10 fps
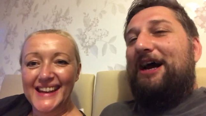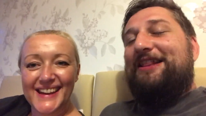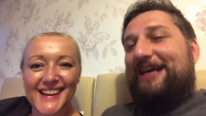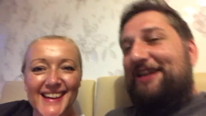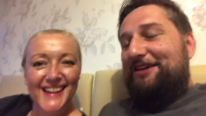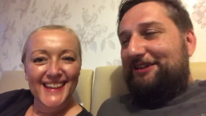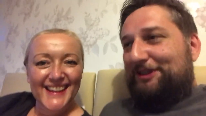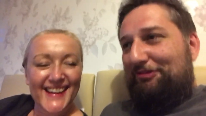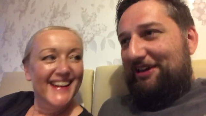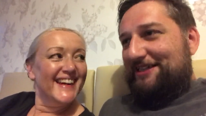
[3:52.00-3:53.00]
Speaker 1: and then she
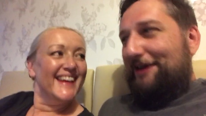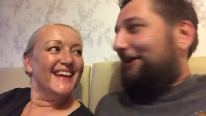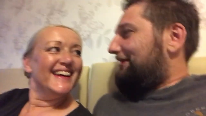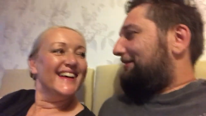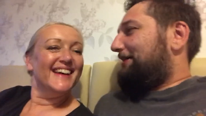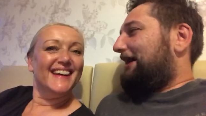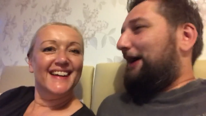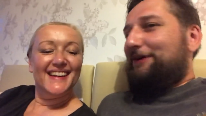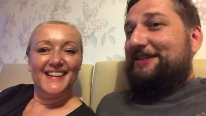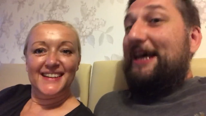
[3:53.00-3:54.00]
brings out
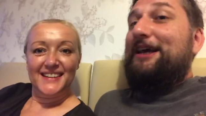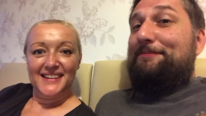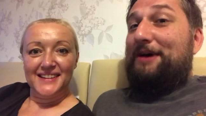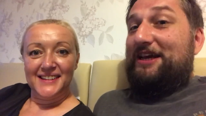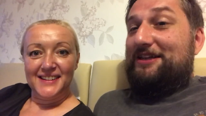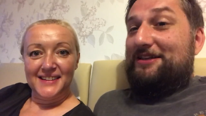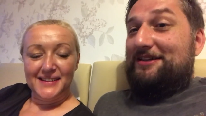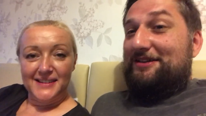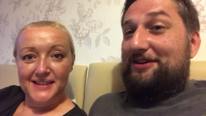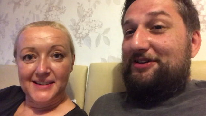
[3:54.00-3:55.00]
our second
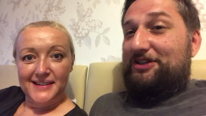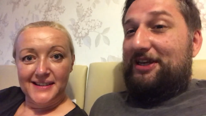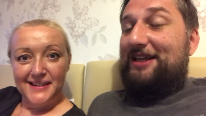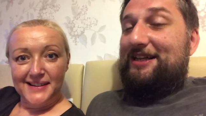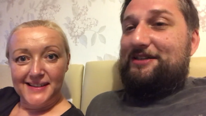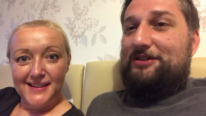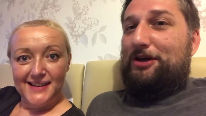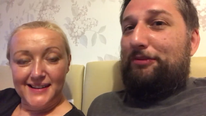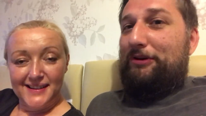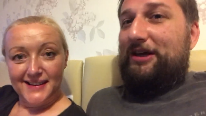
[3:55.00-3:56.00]
mains because she clears the
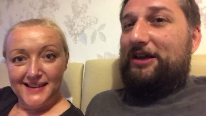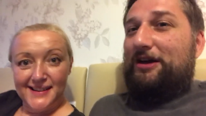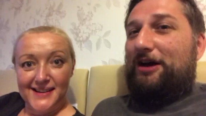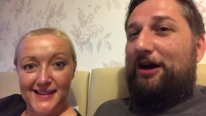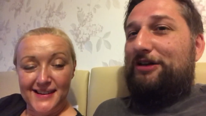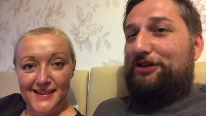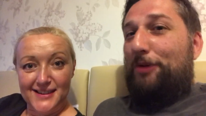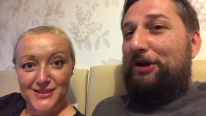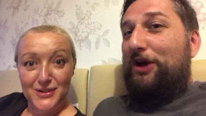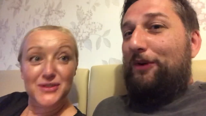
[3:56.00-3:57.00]
sorbet,
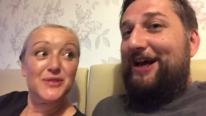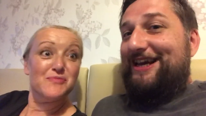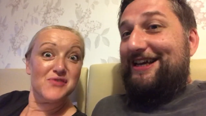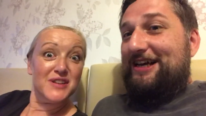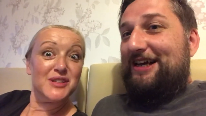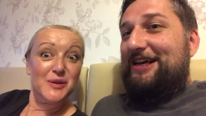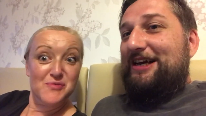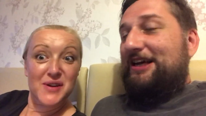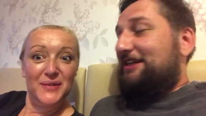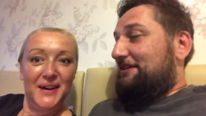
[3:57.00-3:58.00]
sorbet so, away. Sorbet,
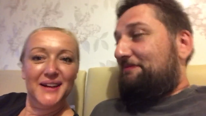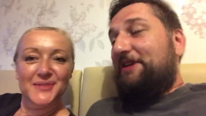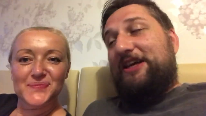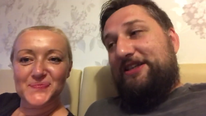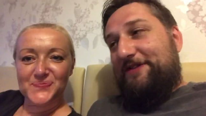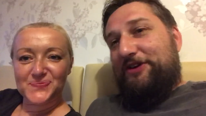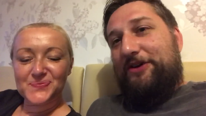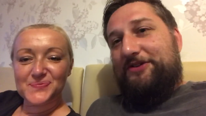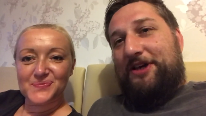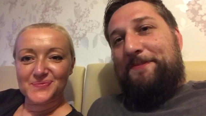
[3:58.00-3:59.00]
Speaker 2: sorbet away.
Speaker 1: Easy for you
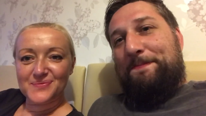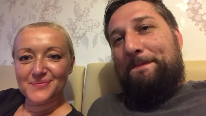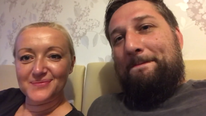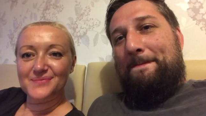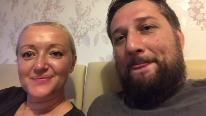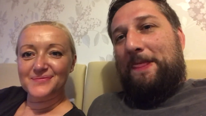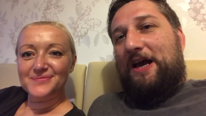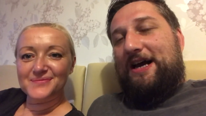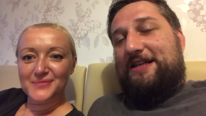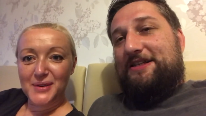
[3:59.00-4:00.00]
to say. Mm.
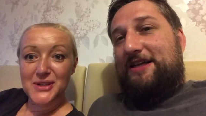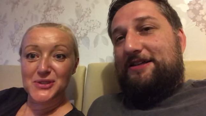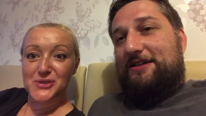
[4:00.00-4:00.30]
Speaker 2: And when says, you're